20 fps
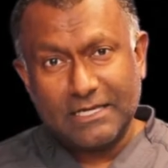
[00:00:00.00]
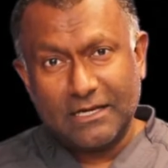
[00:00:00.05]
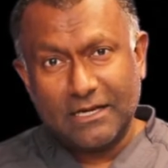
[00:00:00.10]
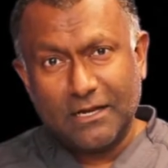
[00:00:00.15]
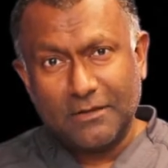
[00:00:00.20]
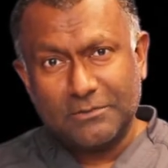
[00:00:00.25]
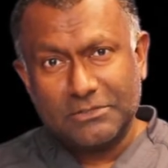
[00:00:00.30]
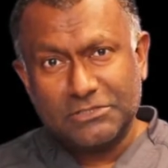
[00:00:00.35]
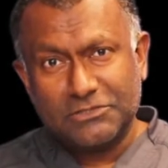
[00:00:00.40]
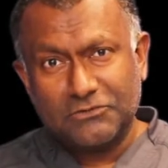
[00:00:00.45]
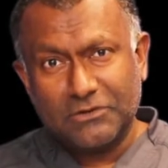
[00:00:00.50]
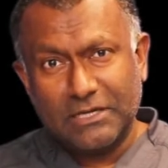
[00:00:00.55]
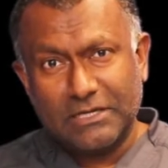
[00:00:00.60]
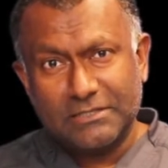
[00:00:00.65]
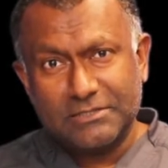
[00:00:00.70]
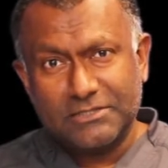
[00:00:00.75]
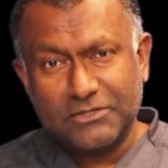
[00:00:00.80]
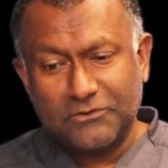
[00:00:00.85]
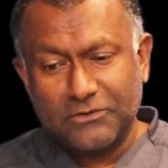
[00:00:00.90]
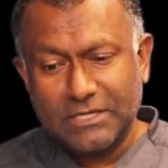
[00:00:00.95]
on how much
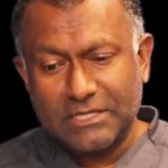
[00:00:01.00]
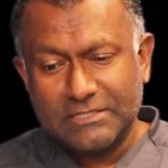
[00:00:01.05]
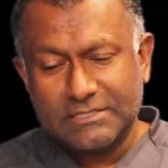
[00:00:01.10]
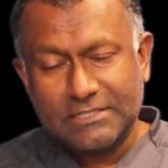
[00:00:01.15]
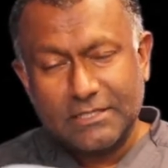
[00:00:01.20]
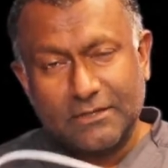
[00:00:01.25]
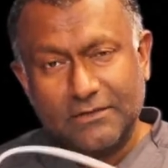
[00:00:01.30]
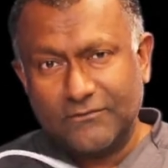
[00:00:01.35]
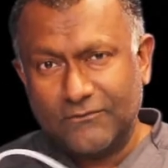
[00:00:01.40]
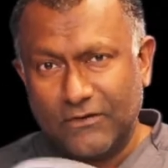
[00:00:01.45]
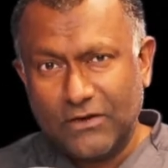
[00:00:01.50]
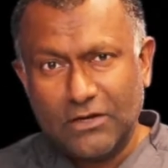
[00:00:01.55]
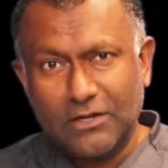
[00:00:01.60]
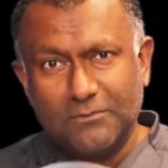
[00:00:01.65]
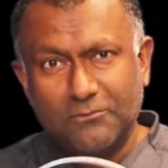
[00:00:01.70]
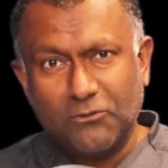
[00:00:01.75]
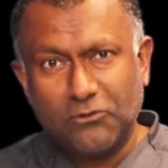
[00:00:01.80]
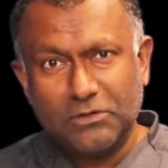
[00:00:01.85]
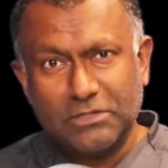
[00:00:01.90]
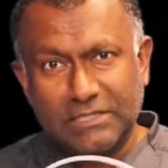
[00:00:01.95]
drainage there is. Very
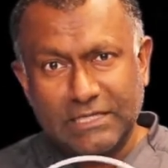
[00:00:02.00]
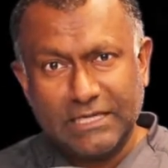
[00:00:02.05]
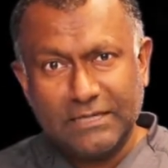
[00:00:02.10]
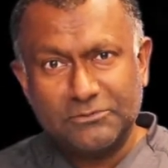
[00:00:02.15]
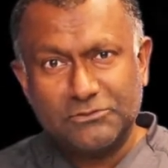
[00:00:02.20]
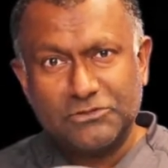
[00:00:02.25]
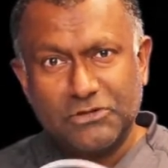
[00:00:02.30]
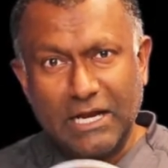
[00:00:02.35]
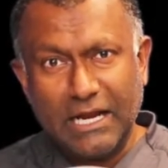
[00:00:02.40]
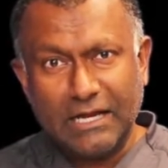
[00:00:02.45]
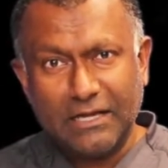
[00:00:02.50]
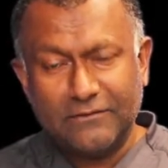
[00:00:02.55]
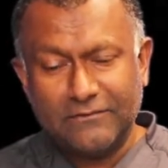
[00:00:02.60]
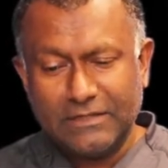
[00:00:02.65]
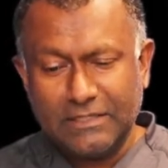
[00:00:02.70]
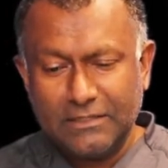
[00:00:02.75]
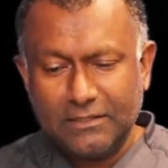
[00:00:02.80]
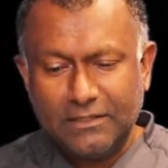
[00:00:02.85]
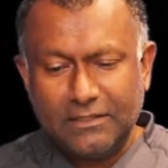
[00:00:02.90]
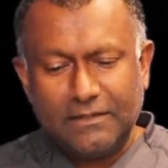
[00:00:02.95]
important to keep track of
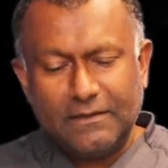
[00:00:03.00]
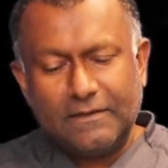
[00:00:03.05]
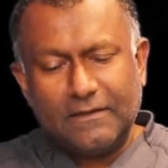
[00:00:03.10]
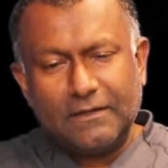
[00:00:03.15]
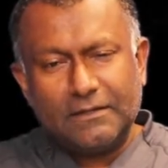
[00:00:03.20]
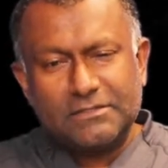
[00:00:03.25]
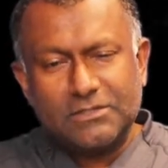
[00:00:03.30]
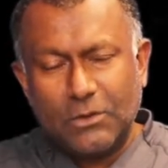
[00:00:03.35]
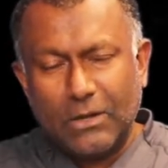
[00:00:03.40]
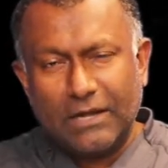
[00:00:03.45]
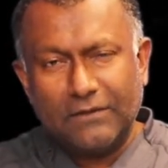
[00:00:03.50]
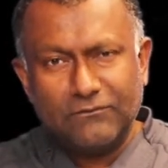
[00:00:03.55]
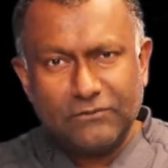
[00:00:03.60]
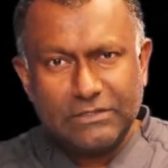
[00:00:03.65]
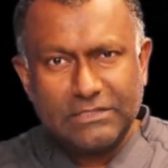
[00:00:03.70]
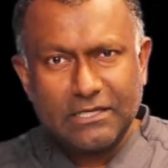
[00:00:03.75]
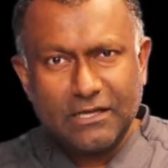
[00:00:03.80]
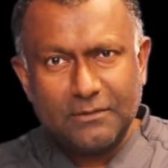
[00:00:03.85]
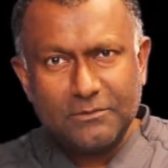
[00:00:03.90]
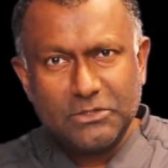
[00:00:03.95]
it. So
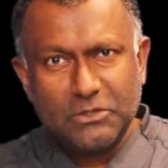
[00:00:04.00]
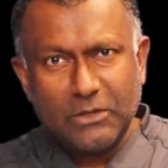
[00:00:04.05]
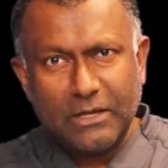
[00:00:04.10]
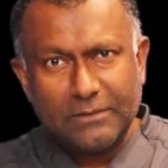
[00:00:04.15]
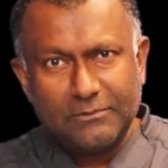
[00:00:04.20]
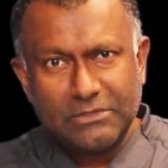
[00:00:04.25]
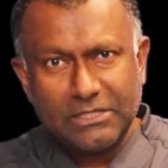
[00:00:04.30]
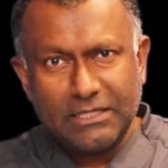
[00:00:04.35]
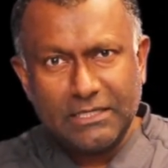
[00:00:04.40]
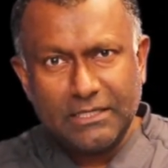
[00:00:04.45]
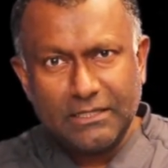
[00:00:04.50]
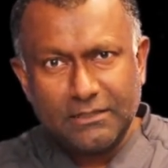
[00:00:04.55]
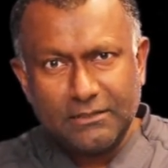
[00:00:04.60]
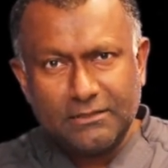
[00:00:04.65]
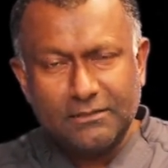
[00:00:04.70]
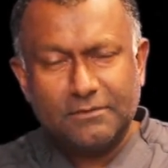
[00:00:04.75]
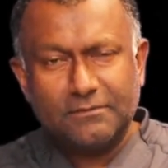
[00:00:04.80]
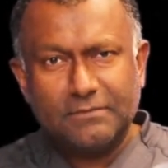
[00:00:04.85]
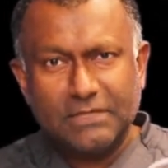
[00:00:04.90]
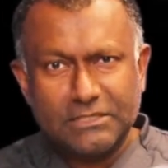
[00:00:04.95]
every time you empty it,
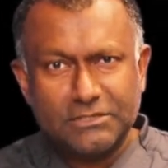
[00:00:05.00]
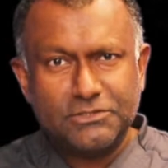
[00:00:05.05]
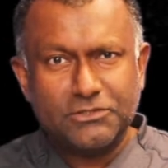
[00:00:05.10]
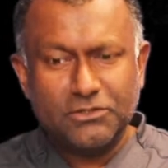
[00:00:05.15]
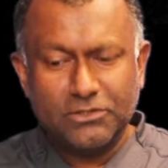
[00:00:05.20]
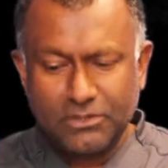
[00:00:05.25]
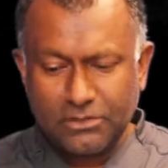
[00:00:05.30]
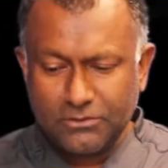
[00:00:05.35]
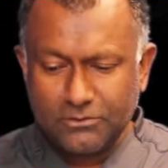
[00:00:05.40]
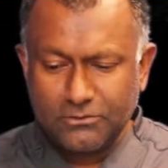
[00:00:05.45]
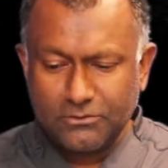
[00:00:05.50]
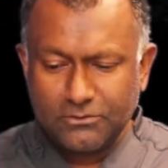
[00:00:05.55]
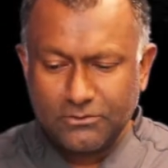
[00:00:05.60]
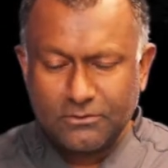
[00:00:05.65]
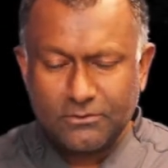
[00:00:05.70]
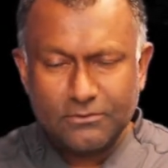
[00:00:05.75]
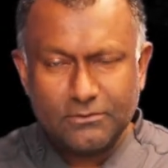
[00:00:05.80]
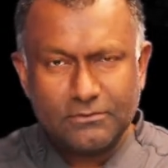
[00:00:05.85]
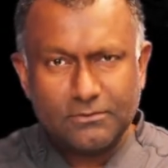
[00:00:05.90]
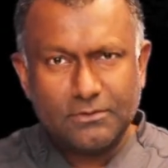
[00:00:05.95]
make sure you
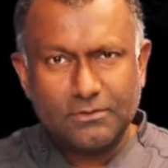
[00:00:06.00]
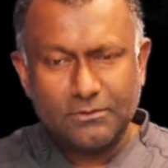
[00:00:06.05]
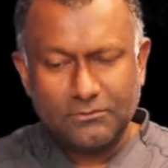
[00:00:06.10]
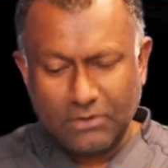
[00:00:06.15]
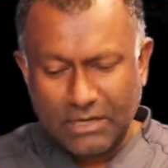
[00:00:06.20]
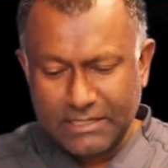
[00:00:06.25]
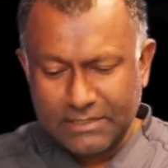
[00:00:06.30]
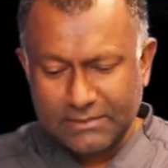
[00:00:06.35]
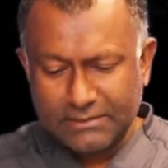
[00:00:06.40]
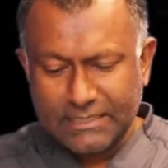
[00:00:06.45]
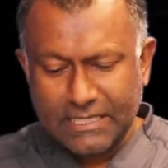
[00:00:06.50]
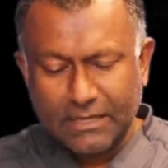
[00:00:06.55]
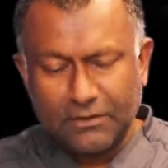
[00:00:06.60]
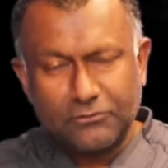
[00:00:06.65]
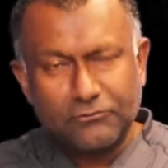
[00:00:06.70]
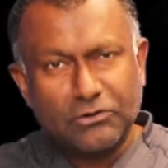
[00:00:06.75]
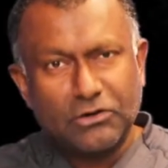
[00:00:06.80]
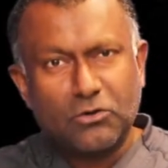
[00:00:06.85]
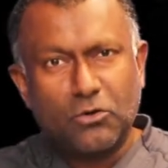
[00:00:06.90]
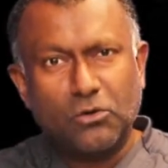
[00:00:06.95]
write it
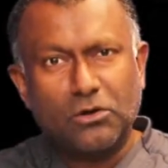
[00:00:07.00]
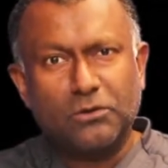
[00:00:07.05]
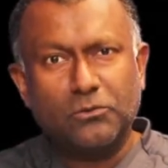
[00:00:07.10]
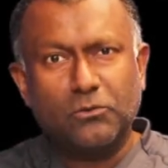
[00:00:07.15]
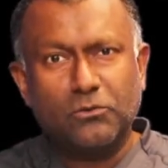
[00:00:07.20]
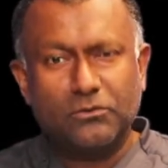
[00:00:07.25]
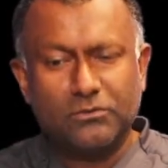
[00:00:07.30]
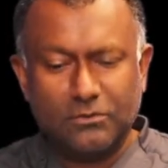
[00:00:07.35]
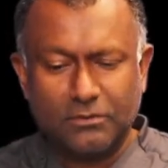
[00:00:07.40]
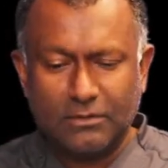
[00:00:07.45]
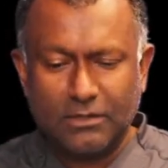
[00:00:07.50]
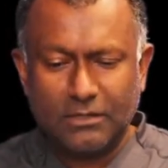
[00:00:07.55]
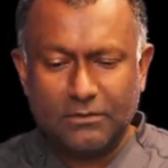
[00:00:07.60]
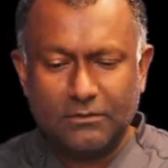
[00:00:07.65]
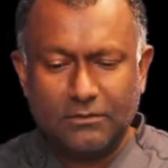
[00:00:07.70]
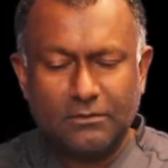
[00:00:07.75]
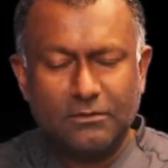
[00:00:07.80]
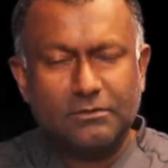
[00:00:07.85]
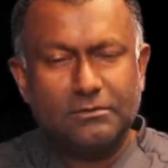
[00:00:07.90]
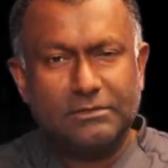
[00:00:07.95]
down, record
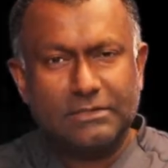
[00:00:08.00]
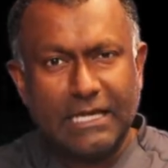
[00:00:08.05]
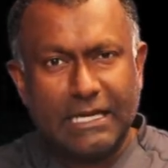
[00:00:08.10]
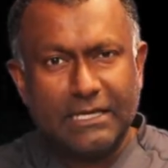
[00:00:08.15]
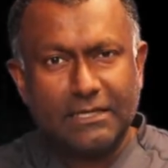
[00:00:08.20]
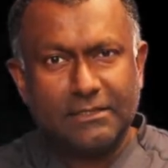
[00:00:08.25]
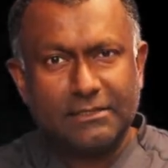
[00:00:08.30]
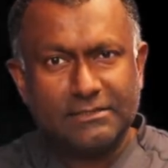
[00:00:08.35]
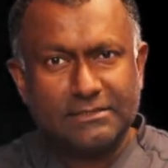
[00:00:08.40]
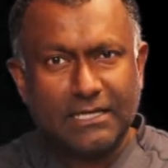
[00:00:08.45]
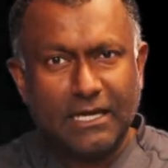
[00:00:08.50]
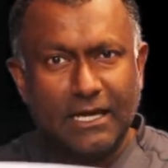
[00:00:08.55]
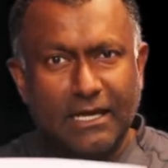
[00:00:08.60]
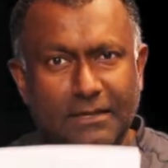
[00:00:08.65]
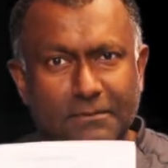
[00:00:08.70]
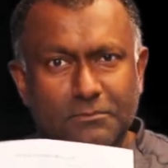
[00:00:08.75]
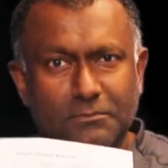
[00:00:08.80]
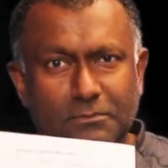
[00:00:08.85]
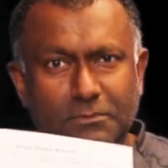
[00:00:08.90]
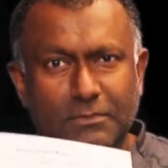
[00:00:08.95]
date and
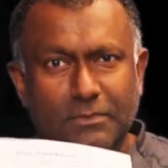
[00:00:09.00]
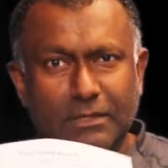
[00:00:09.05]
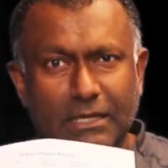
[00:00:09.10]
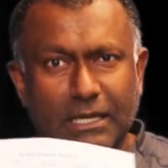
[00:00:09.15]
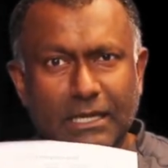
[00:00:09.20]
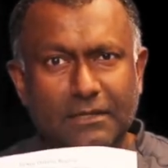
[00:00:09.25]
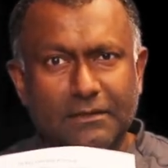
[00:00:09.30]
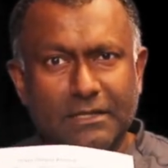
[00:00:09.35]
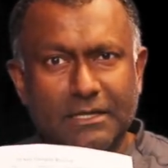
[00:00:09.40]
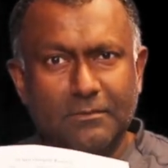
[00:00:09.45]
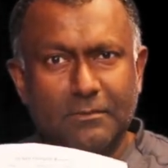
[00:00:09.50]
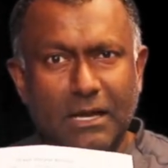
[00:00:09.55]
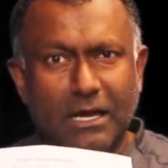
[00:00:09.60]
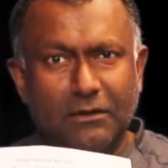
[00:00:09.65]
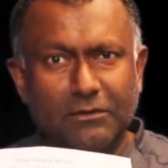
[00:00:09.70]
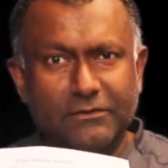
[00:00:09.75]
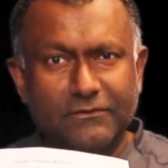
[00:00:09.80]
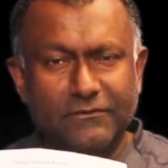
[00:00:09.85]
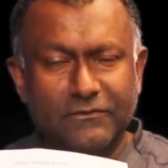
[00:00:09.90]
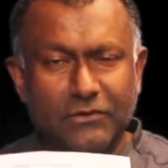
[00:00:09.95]
time and the
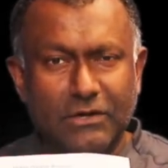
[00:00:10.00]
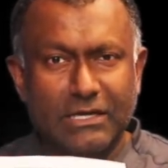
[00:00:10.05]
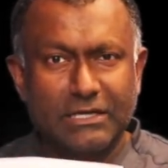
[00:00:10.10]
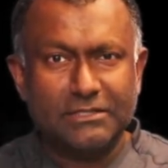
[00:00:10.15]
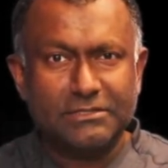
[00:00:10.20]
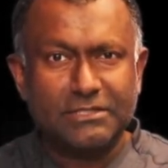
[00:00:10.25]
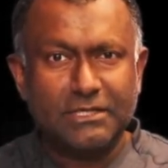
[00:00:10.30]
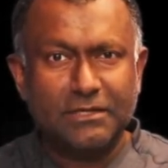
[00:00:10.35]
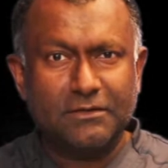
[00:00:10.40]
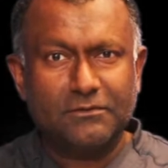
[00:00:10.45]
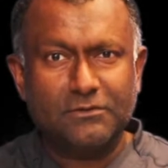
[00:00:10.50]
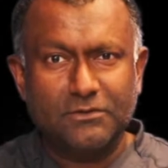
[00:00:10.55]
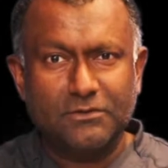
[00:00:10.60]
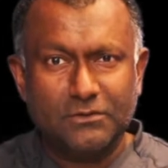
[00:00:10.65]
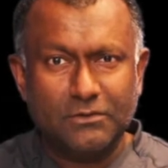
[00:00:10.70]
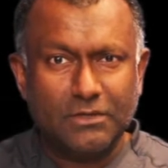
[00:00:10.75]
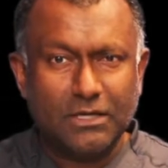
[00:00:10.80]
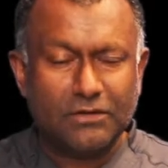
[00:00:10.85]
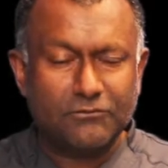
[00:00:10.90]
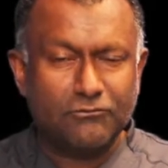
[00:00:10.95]
amount of drainage, and
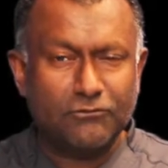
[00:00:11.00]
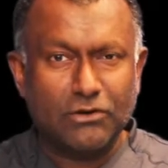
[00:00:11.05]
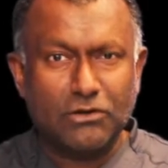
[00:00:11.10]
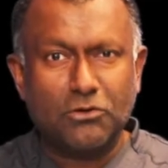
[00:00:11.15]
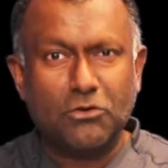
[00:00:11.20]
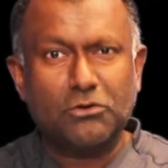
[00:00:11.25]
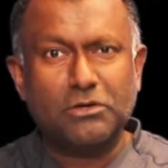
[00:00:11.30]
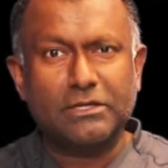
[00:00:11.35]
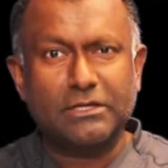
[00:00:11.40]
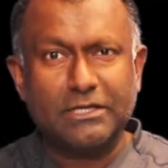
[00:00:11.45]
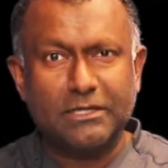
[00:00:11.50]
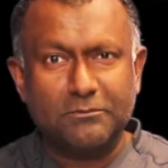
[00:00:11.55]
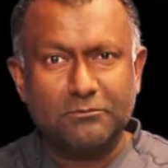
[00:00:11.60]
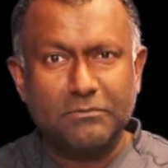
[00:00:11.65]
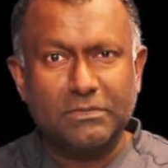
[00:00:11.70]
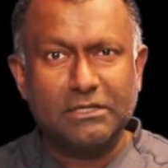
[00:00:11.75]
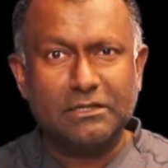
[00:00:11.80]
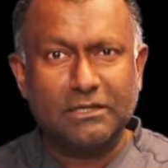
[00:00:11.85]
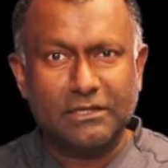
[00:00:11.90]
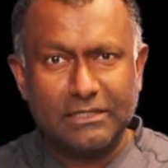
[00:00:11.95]
record it in
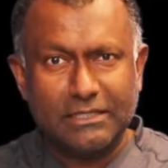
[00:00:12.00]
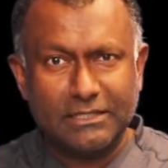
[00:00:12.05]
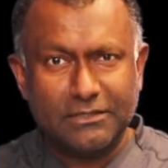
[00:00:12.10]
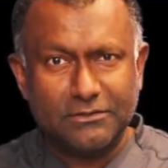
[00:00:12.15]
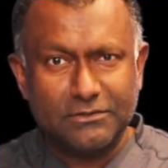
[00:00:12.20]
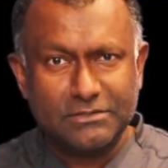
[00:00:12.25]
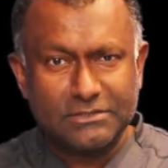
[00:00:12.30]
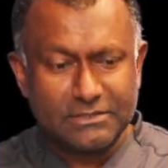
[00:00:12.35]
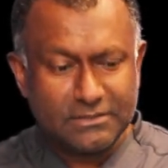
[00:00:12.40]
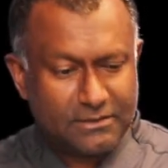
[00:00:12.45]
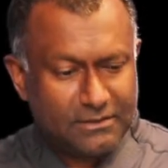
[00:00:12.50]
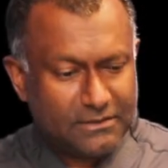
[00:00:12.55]
milliliters.